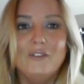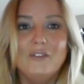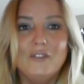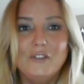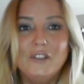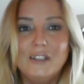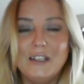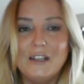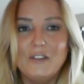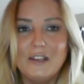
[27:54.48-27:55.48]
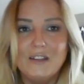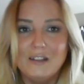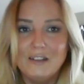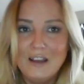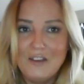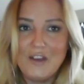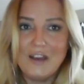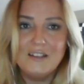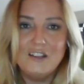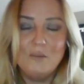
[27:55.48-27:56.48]
living. And I think that that
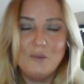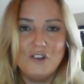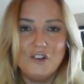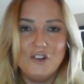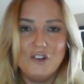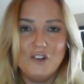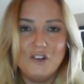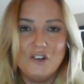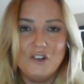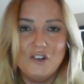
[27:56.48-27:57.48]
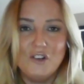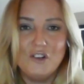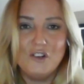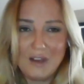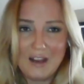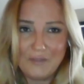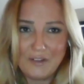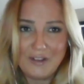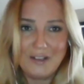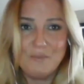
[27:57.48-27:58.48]
is the opportunity, is, you know, everything is
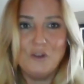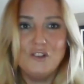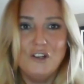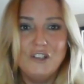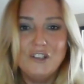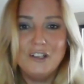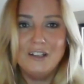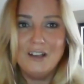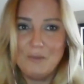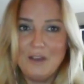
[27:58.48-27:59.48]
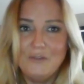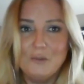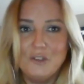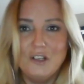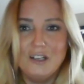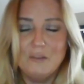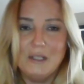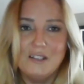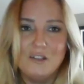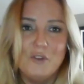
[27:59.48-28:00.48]
burnt down now, and we have an opportunity to build
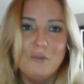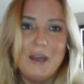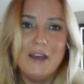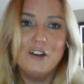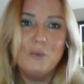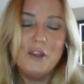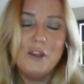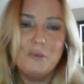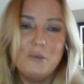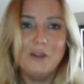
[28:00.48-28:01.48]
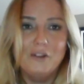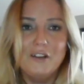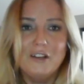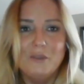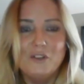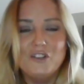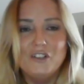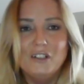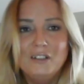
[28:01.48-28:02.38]
something better. Whether we will or not, I'm not sure.